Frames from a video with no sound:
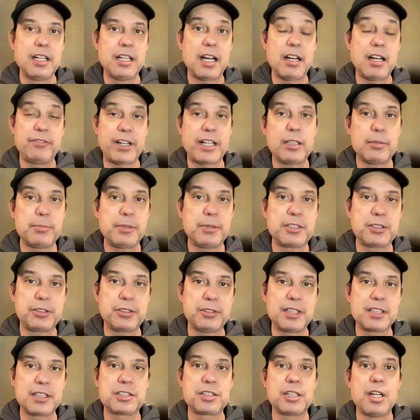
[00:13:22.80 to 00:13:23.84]
available
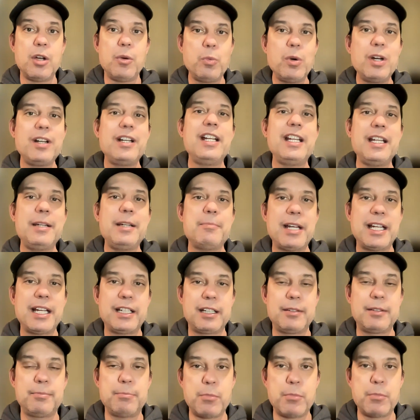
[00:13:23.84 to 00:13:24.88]
to us, wouldn't he
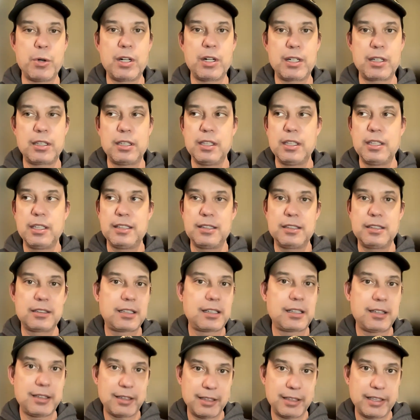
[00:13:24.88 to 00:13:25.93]
make it more
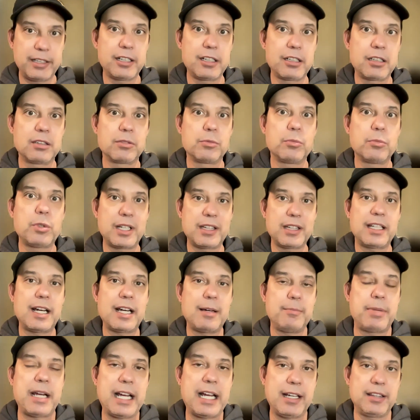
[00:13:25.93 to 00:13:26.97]
clear what
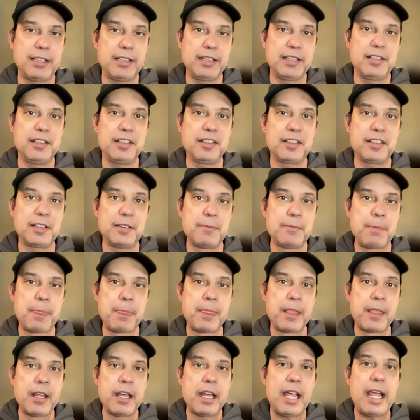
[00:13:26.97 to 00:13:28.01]
that path is?
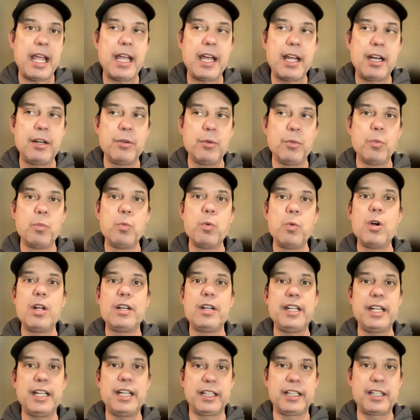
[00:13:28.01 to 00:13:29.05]
And
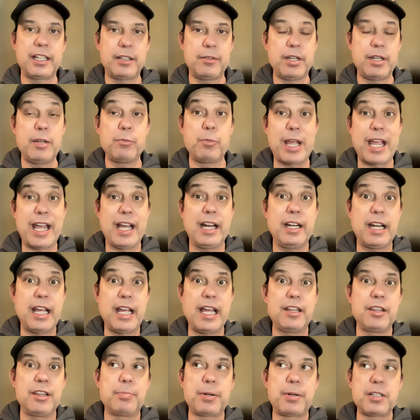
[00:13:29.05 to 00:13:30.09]
wouldn't it get,
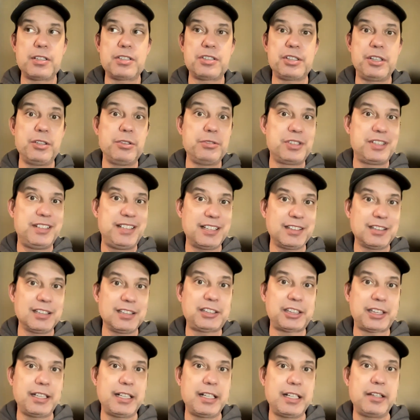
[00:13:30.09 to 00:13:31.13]
and the person who's
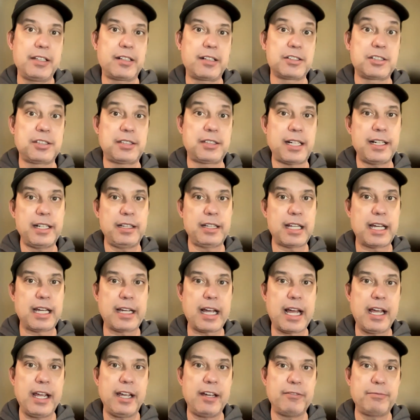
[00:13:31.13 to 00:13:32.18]
diligent in their study,
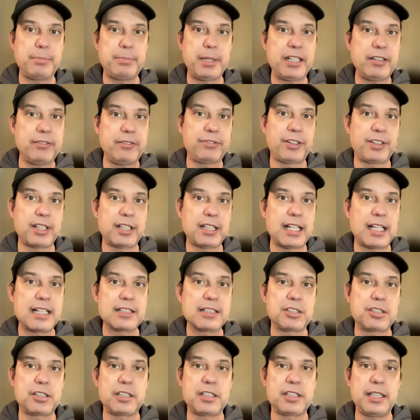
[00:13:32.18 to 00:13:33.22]
like I have been for the
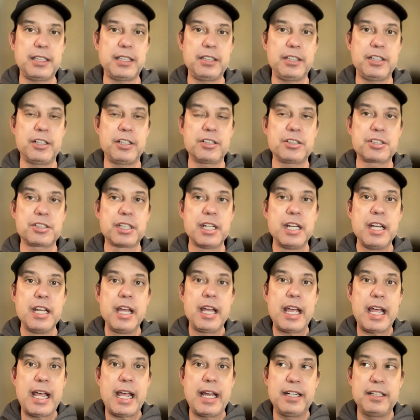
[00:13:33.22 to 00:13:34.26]
last 13 years,
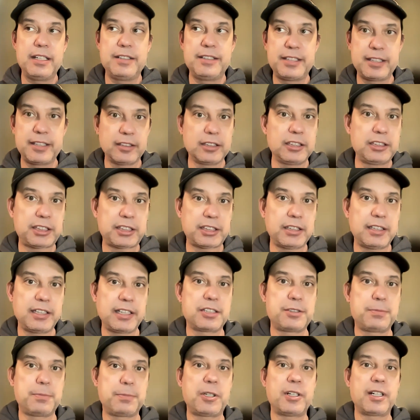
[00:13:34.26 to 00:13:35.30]
and diligently
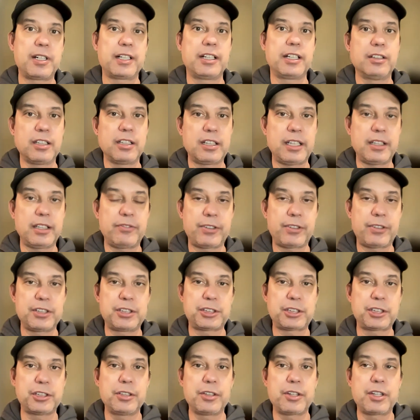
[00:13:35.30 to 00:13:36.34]
exploring and looking for the
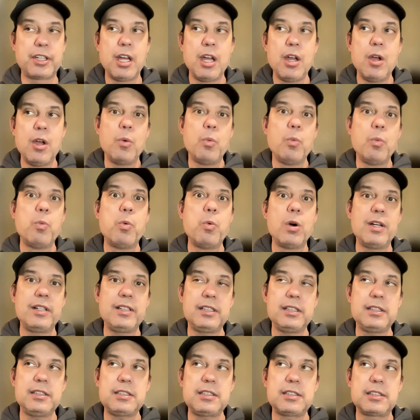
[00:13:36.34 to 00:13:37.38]
truth,
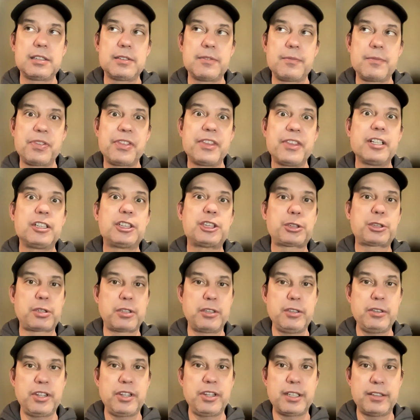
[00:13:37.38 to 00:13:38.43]
wouldn't the
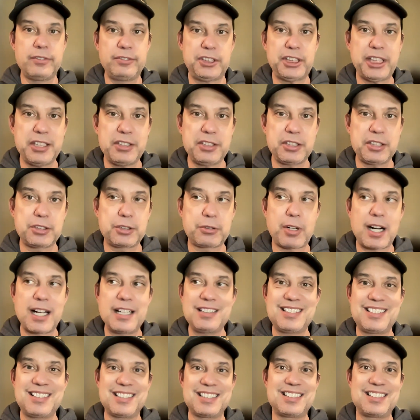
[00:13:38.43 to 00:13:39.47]
truth of Jesus
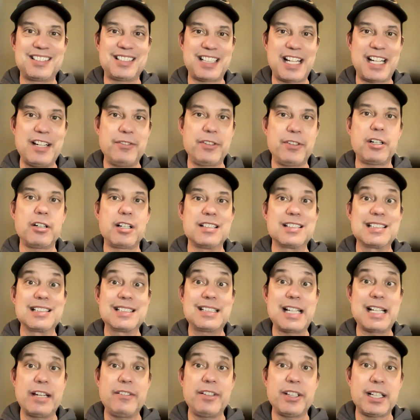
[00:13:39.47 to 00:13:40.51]
Christ as Savior, as
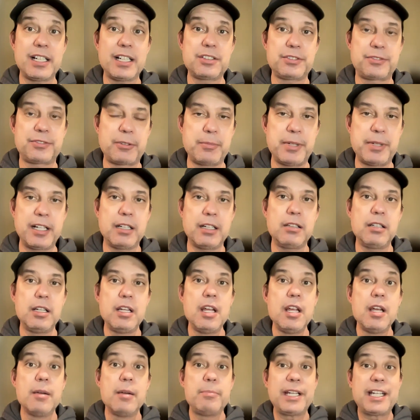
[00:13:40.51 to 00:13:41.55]
saving us from hell,
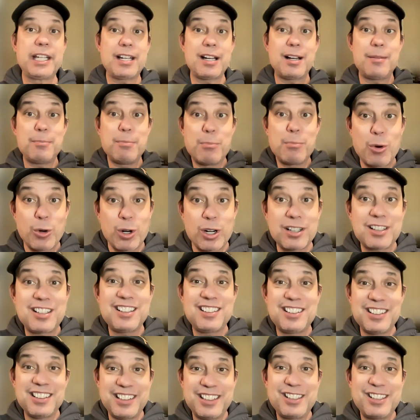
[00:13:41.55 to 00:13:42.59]
become more
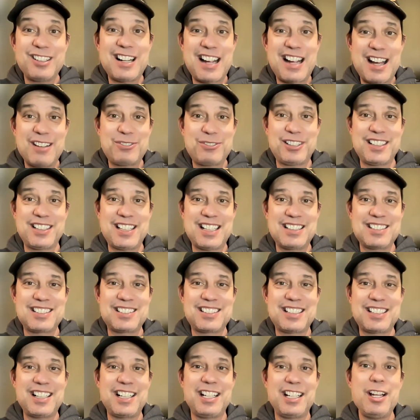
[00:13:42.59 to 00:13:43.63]
clear after that
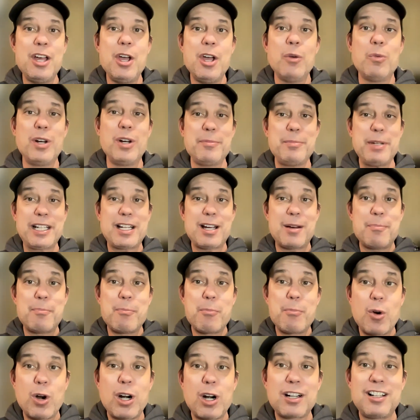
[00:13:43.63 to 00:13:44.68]
study? Wouldn't it become
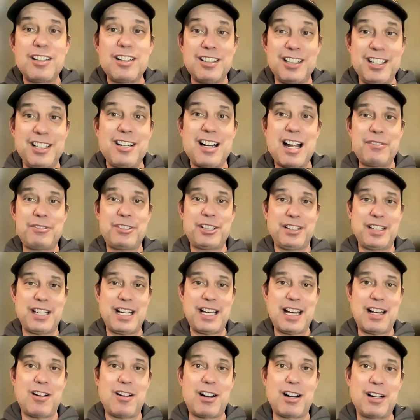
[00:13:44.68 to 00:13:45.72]
more clear after
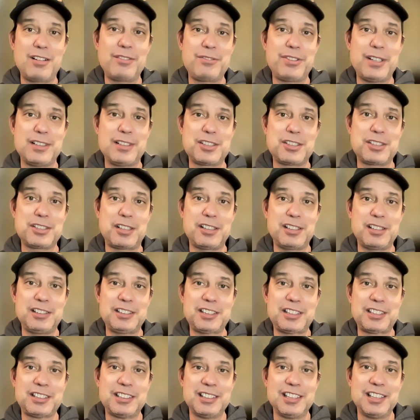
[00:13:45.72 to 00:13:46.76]
that heartfelt
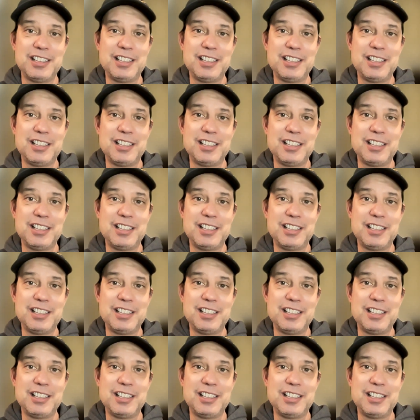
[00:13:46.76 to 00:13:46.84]
search?